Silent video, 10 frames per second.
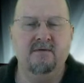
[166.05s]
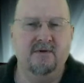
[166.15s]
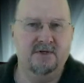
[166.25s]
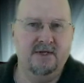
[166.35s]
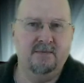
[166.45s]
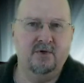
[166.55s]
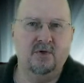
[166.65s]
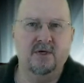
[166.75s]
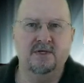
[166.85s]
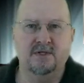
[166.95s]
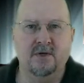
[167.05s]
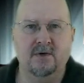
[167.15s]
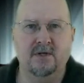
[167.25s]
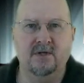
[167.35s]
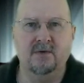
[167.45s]
For example,
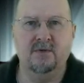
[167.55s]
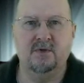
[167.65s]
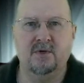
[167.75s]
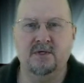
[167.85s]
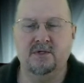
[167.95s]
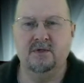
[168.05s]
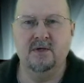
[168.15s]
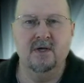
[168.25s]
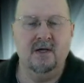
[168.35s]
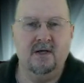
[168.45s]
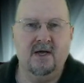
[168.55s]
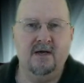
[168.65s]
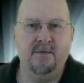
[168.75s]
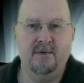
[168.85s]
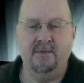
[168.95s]
creosote. Anything with creosote, a
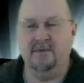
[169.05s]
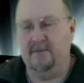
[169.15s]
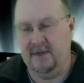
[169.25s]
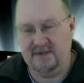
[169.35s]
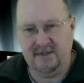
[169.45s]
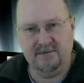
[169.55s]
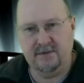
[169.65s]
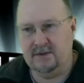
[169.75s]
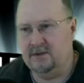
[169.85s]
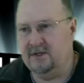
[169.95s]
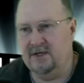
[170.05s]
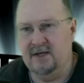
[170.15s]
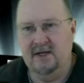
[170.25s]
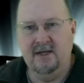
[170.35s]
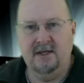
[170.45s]
lot of people, myself included,
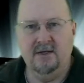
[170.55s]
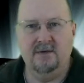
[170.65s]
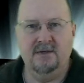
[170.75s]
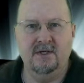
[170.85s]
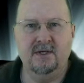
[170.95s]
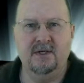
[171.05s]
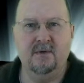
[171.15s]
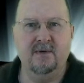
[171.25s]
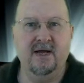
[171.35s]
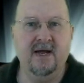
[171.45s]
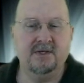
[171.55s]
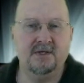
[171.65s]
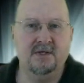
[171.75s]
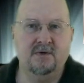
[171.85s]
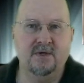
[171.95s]
tend to get a
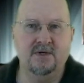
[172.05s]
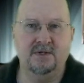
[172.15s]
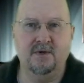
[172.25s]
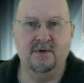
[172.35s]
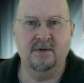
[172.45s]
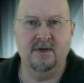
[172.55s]
reaction to creosote.